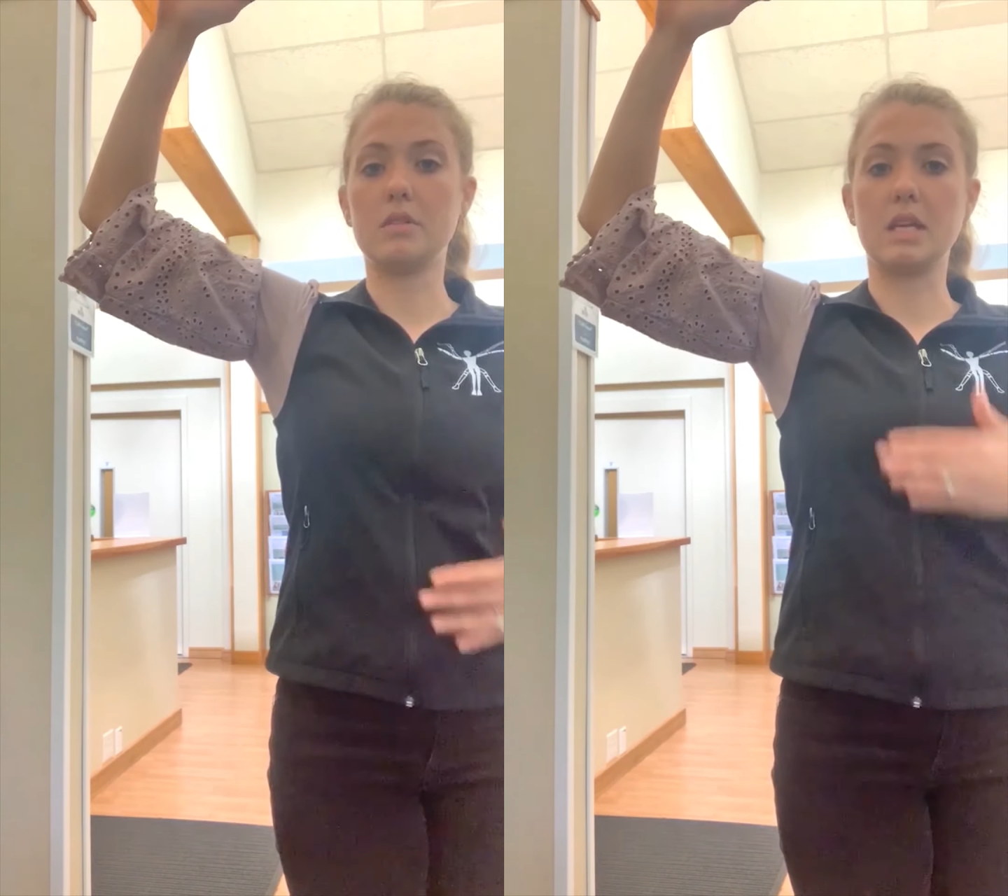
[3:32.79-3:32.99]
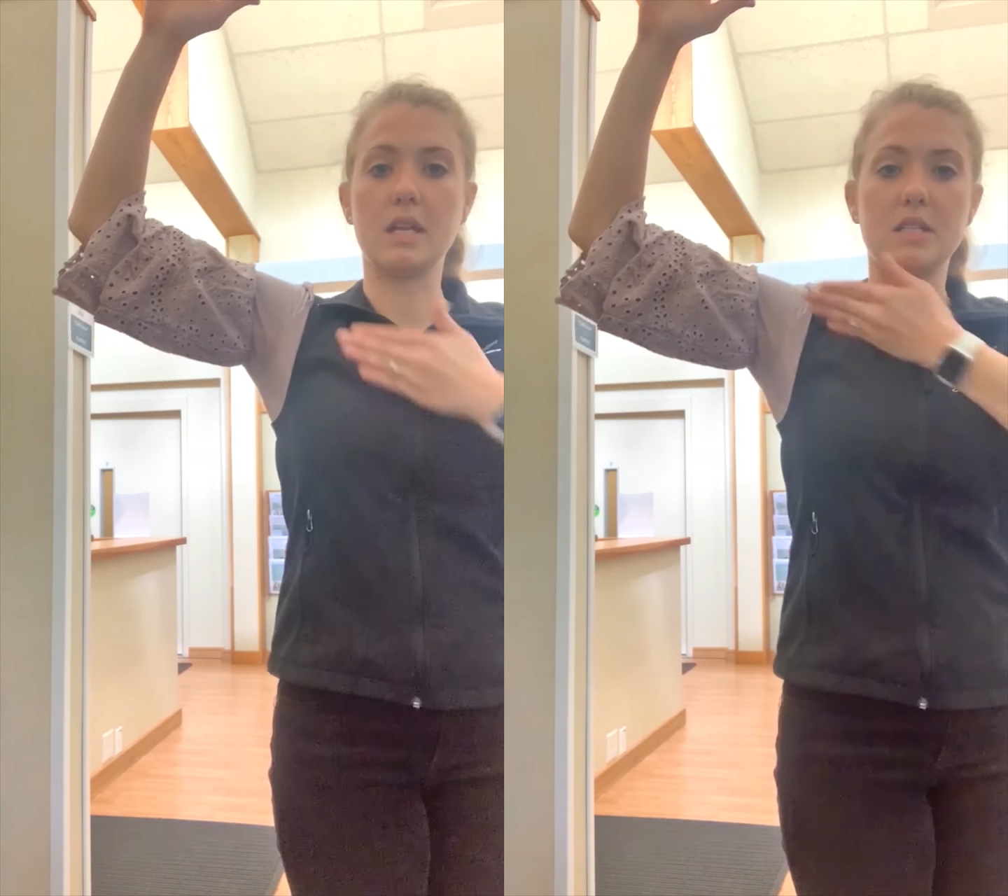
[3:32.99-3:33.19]

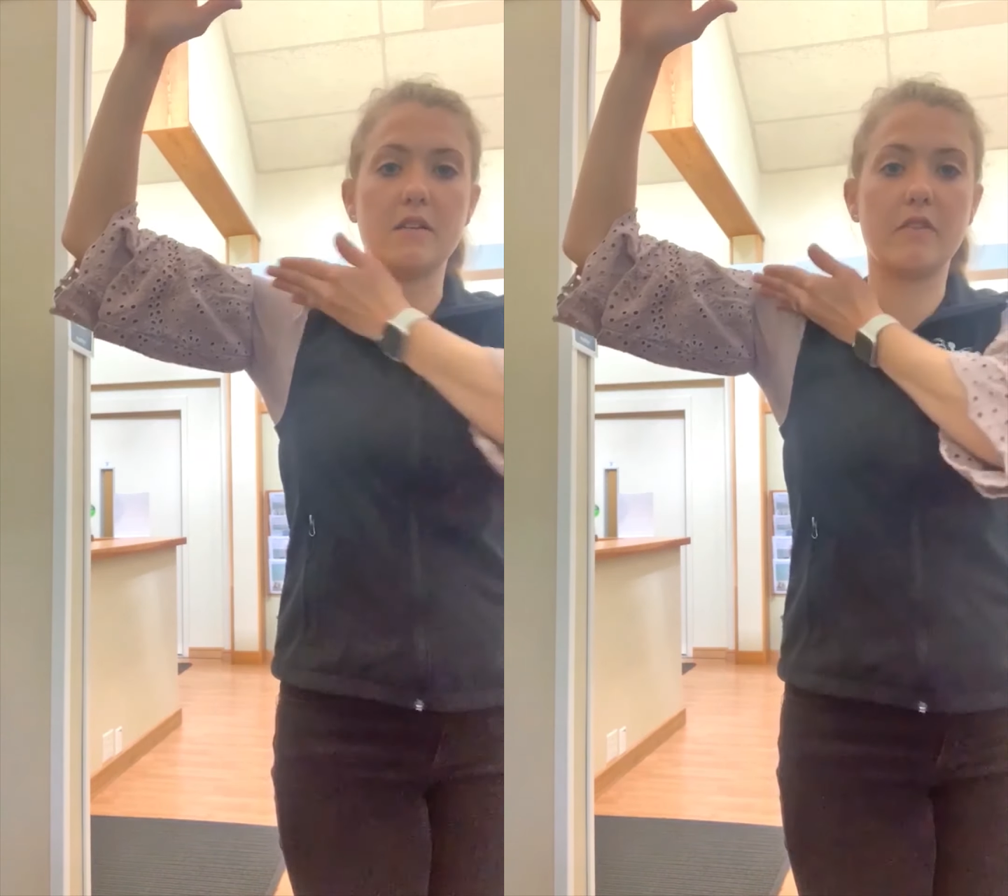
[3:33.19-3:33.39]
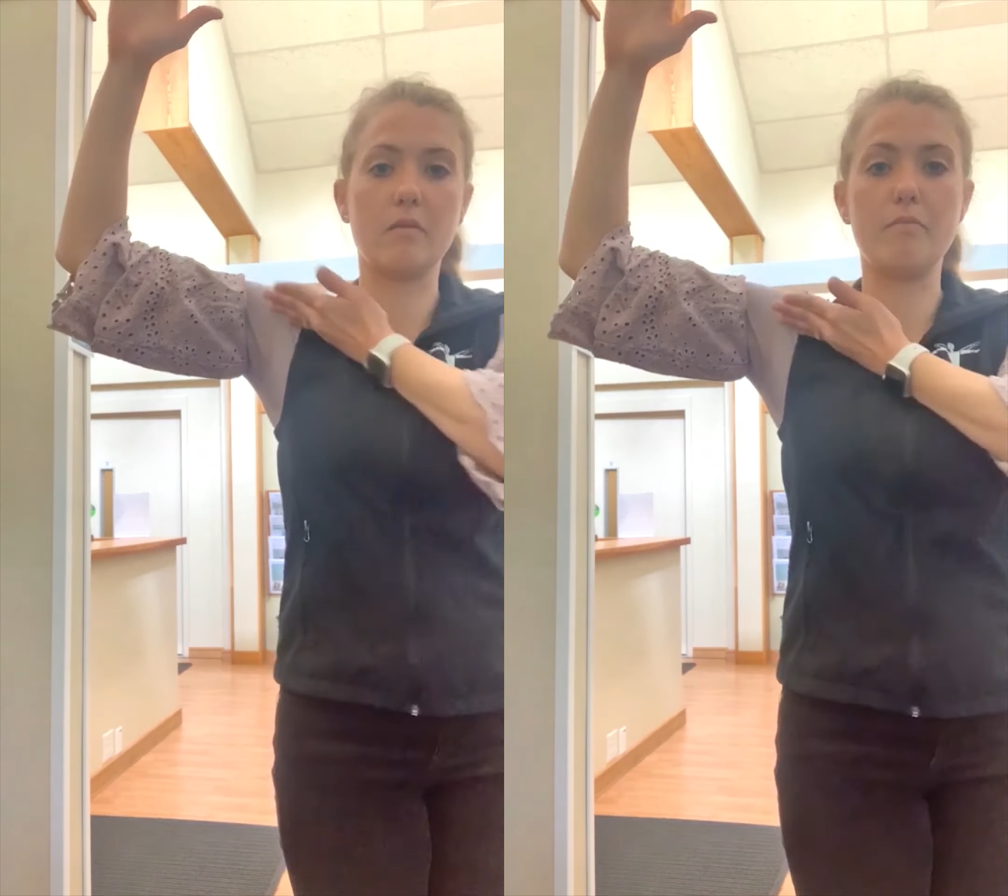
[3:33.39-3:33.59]
to get
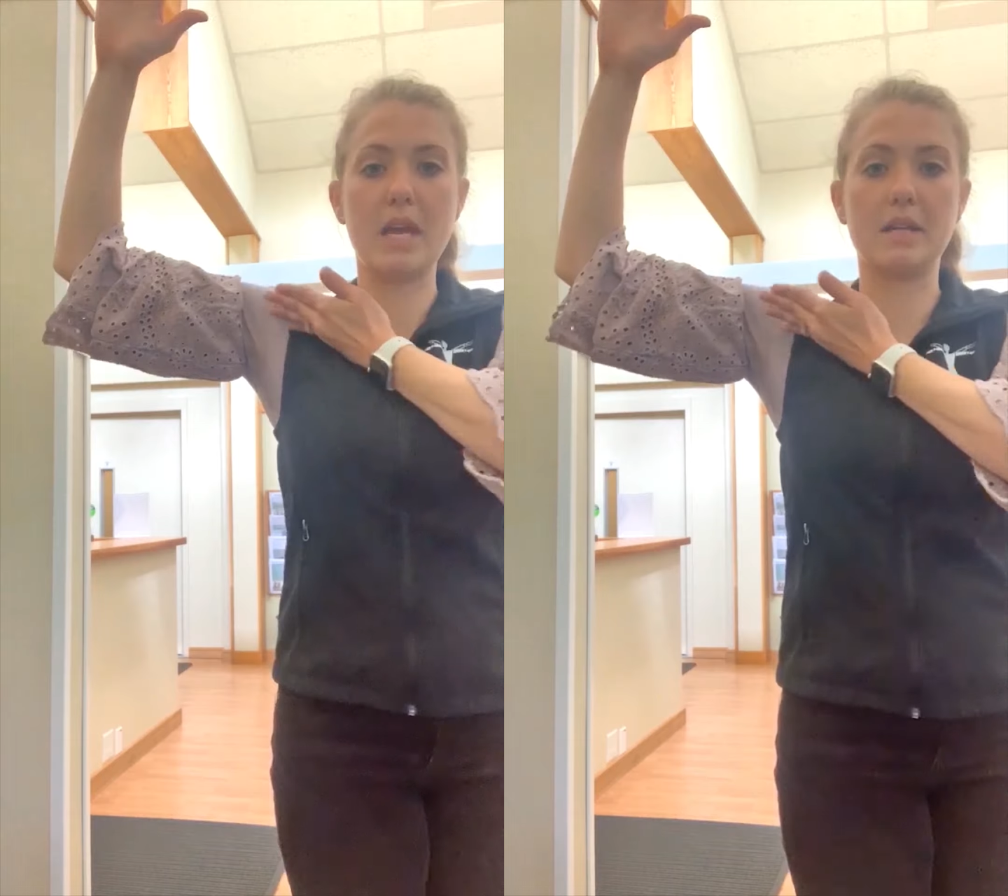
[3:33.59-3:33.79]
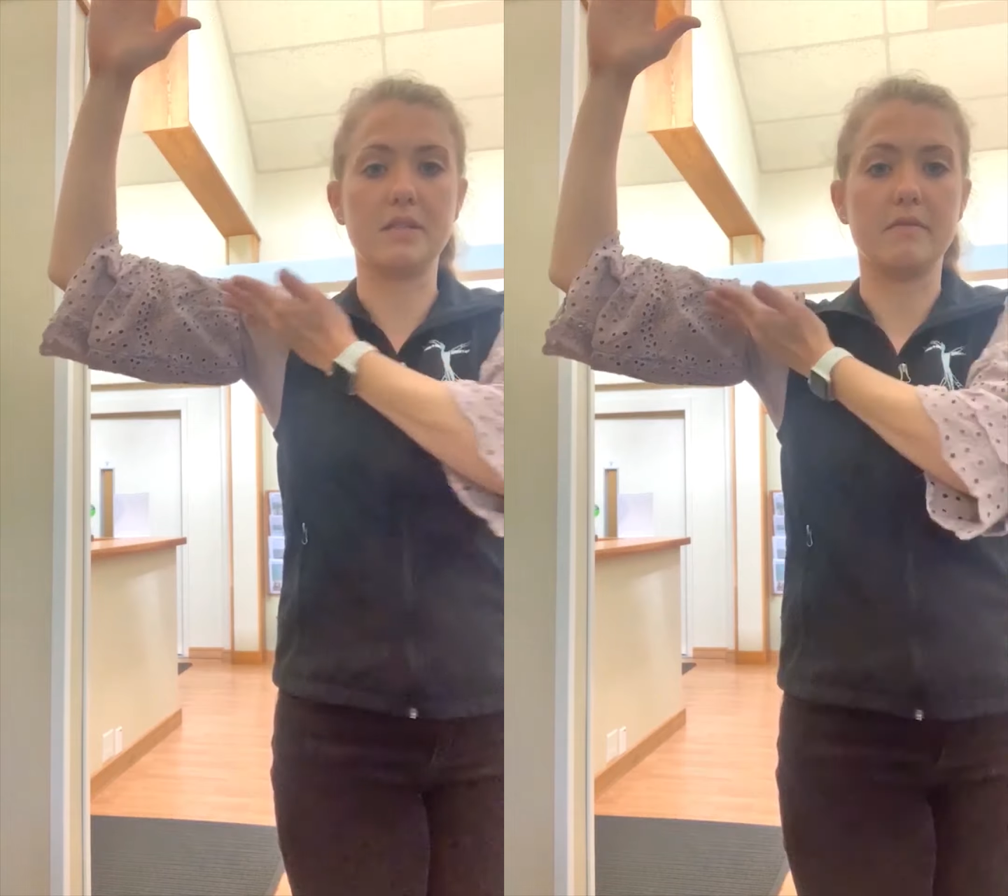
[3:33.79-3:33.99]
different
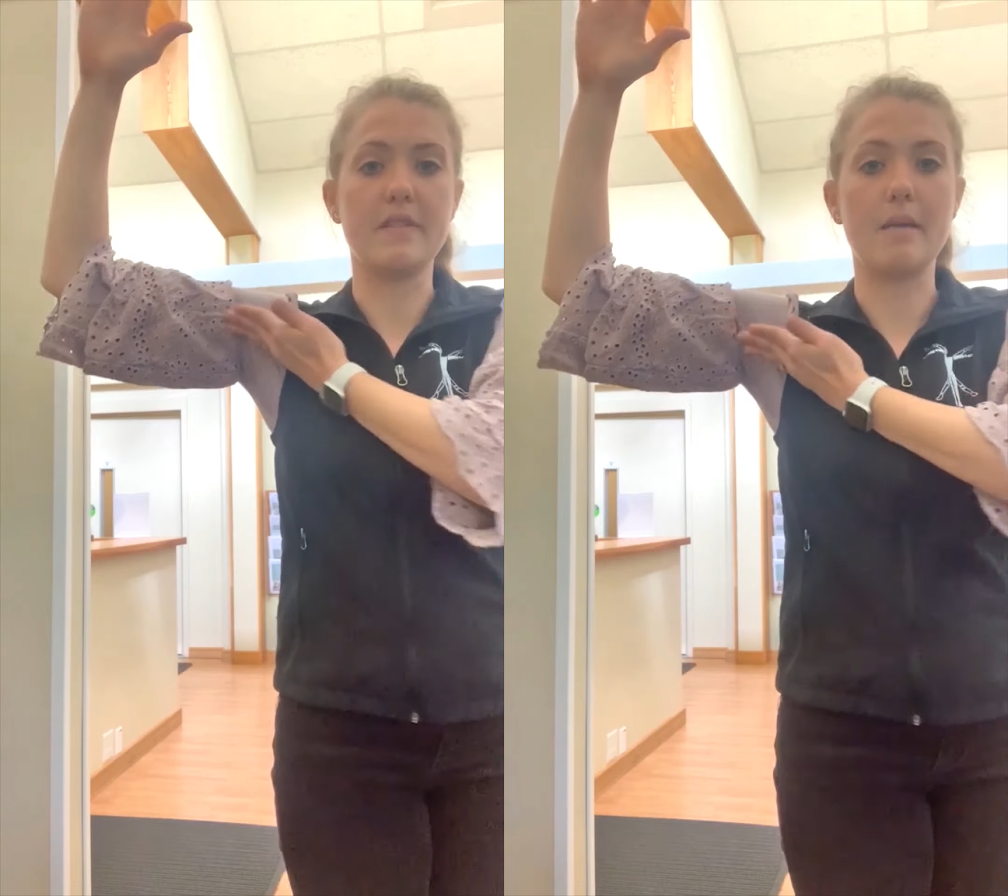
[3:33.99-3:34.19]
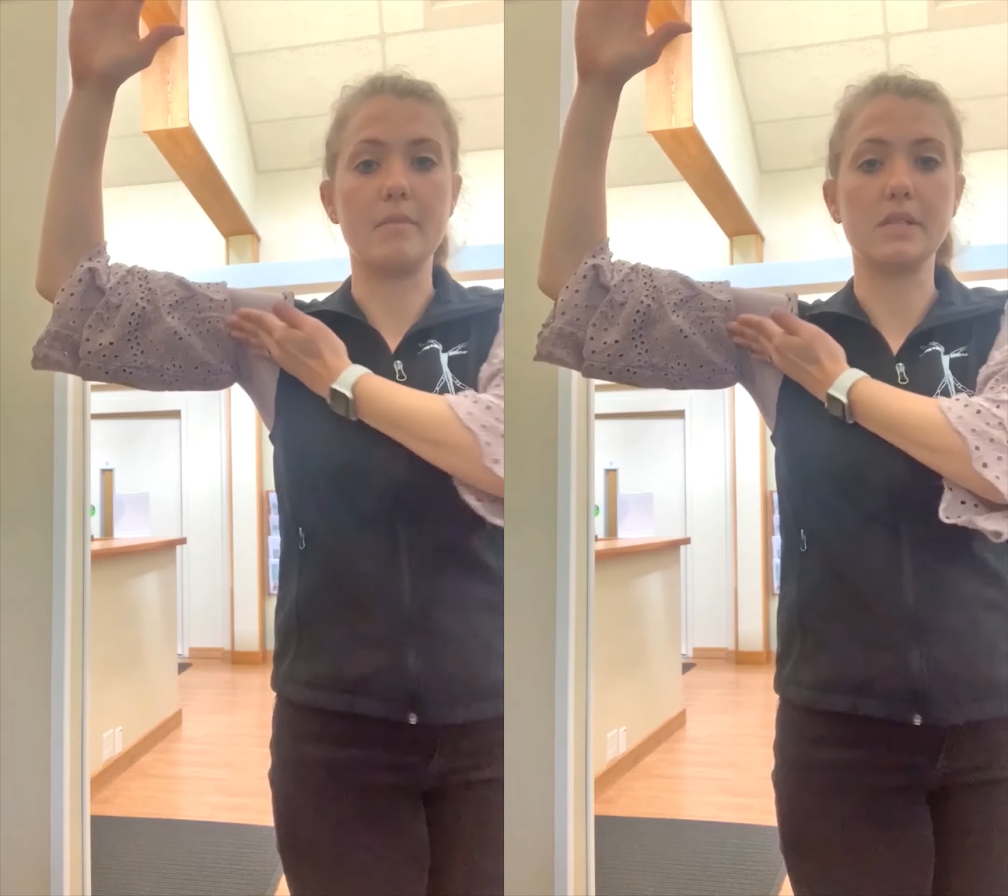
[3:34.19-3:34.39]
bands of
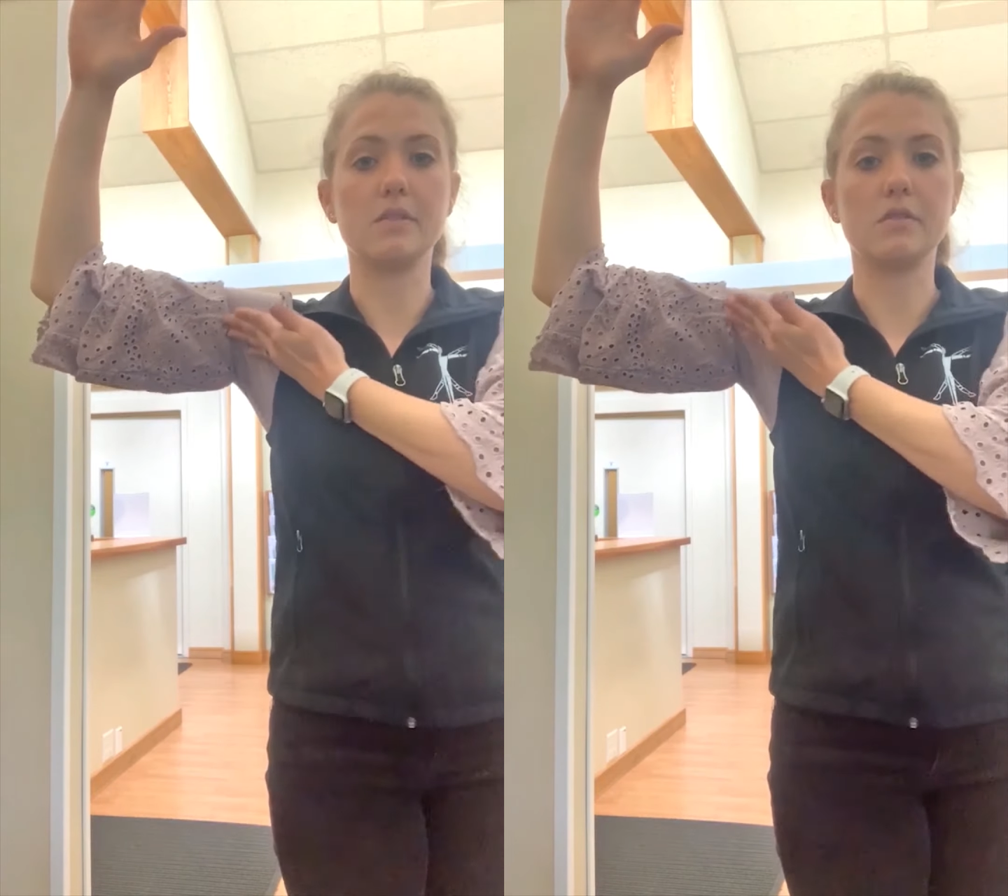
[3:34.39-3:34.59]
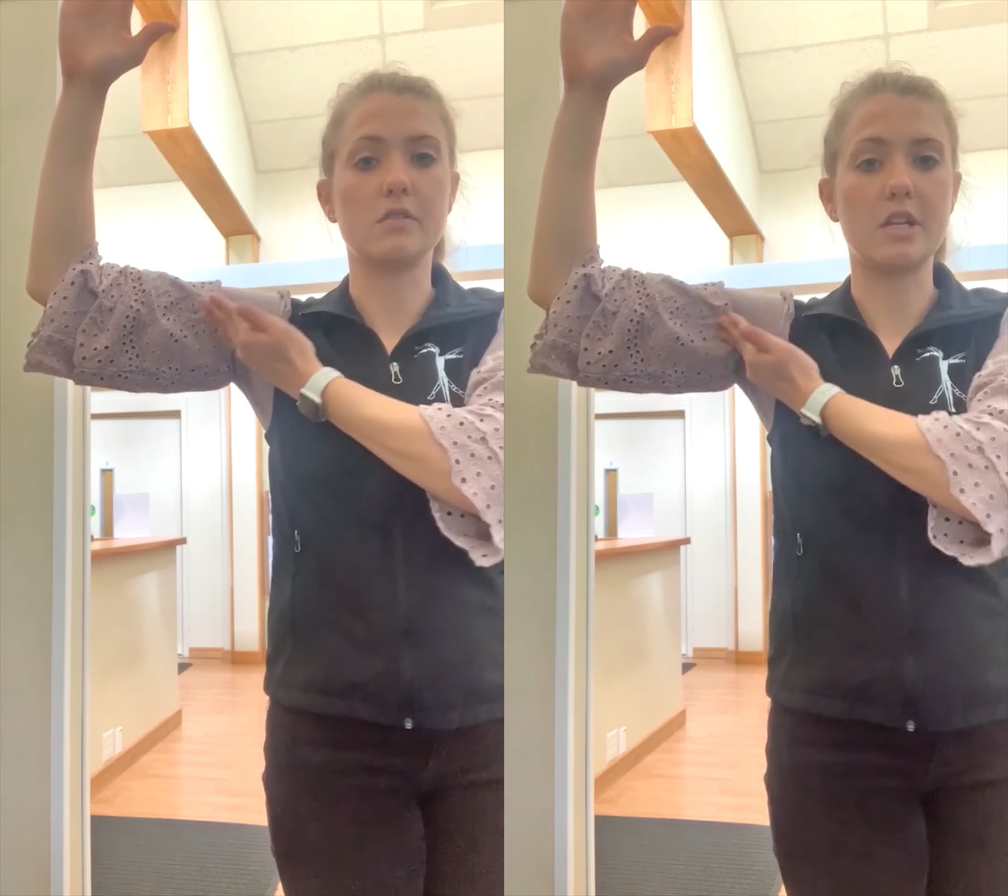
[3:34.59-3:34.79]
that
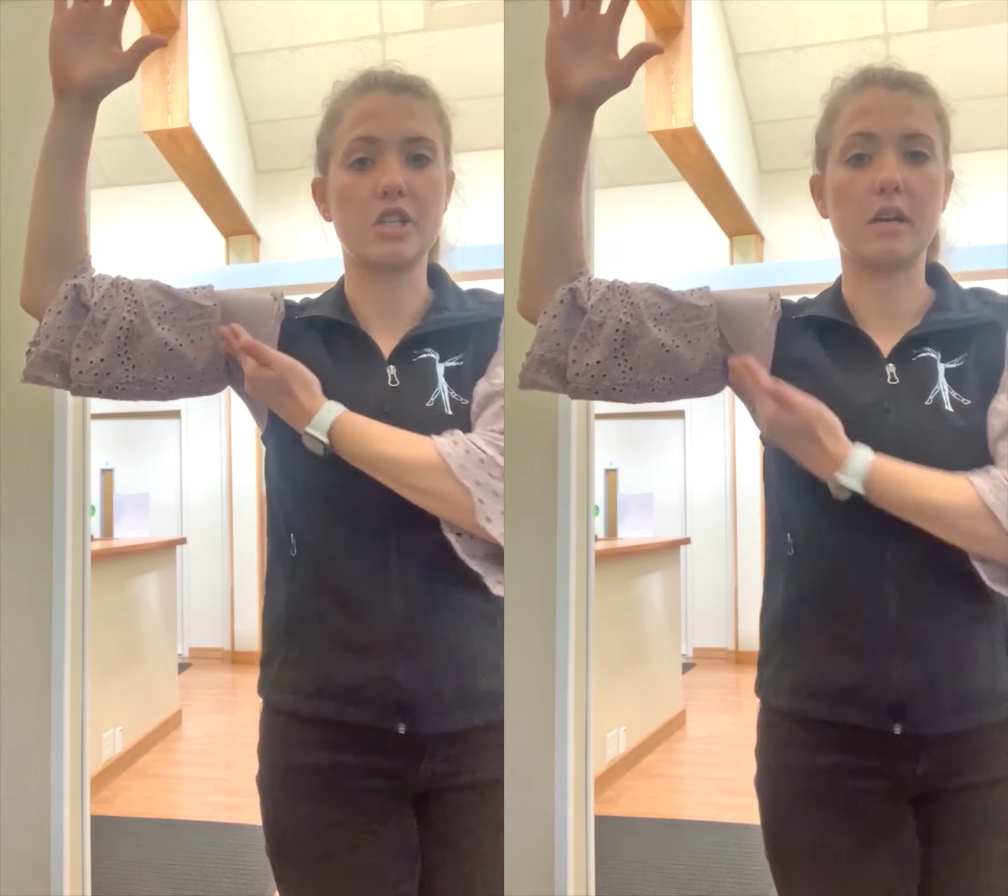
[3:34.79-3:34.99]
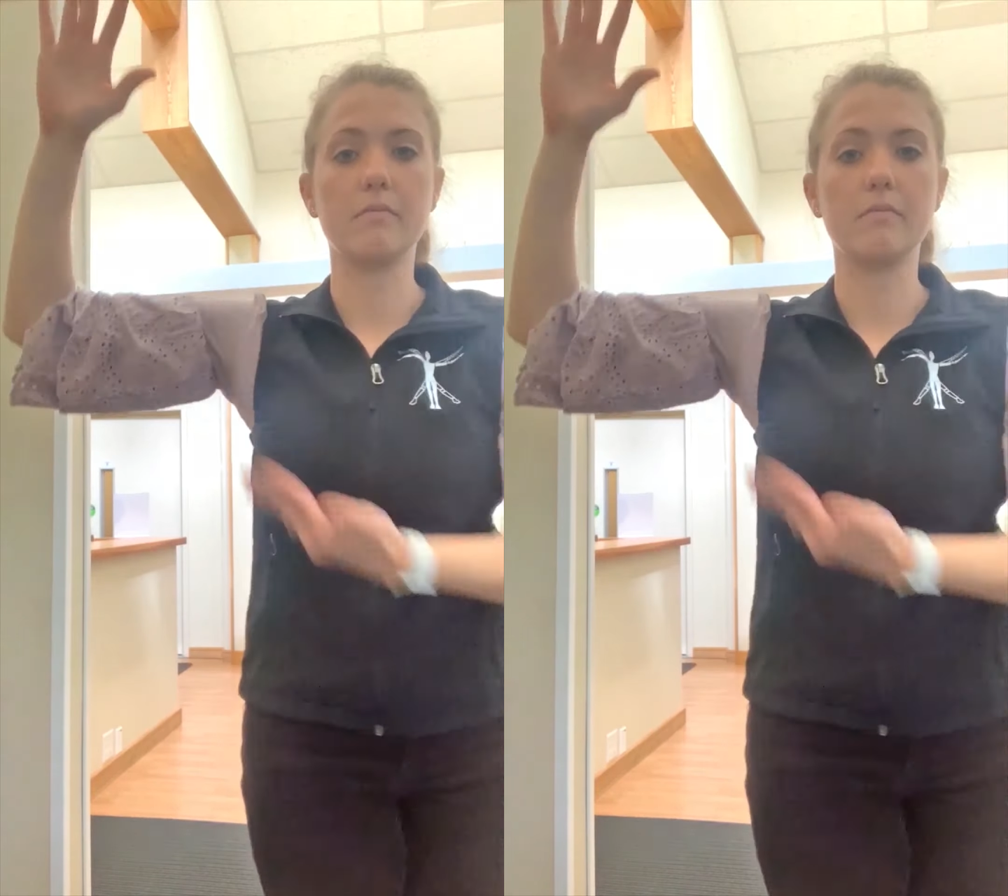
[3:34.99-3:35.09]
muscle stretching.